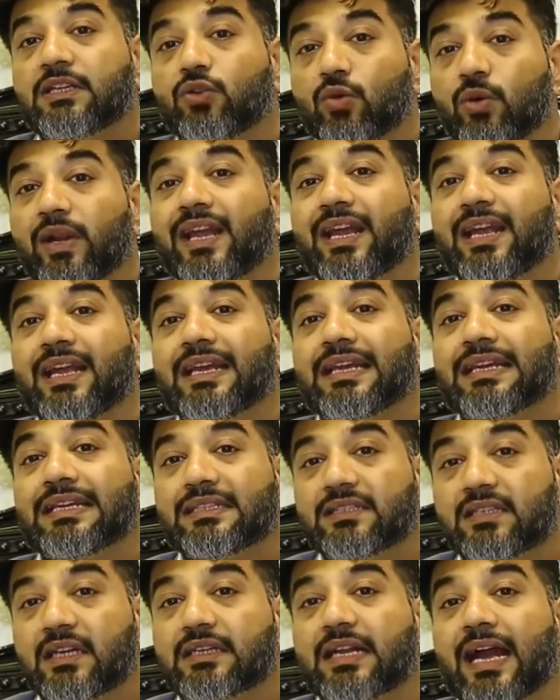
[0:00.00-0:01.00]
today
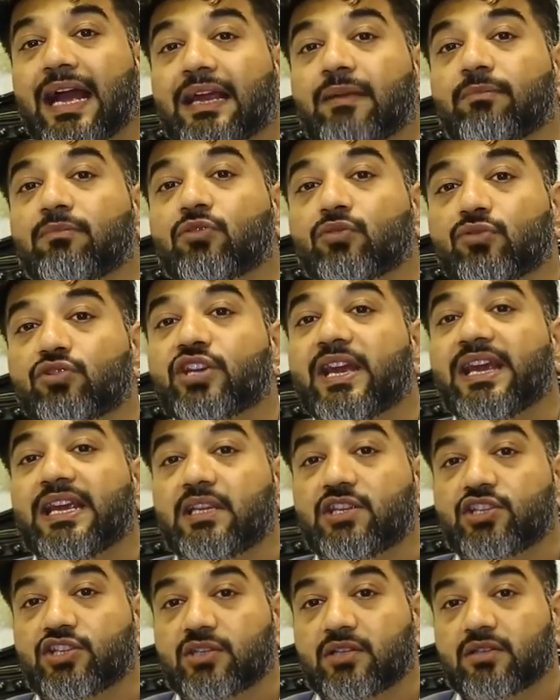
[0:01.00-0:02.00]
is the time to
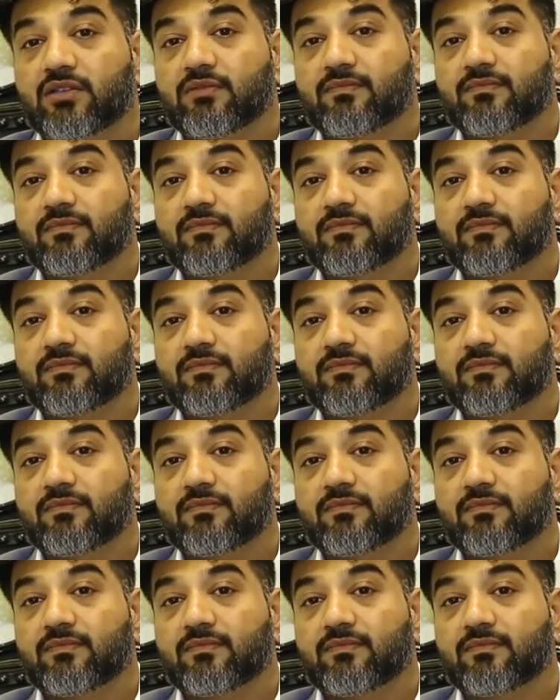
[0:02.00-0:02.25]
change.